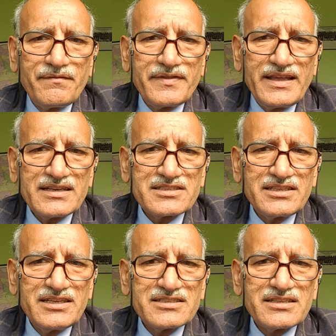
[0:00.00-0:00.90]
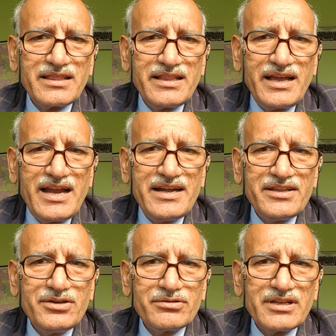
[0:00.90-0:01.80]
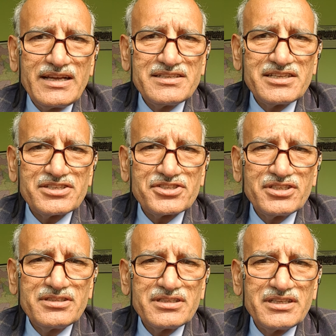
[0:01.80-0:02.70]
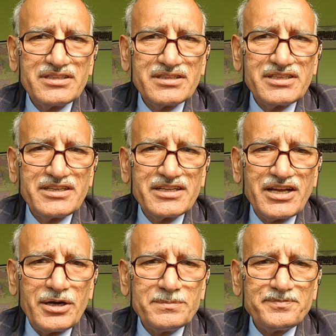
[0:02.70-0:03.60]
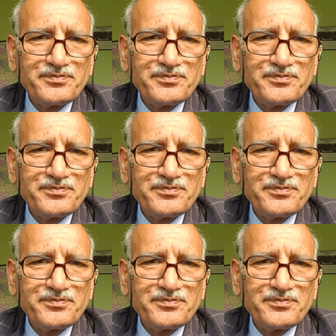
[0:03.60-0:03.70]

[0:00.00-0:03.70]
Next is land utilization in India.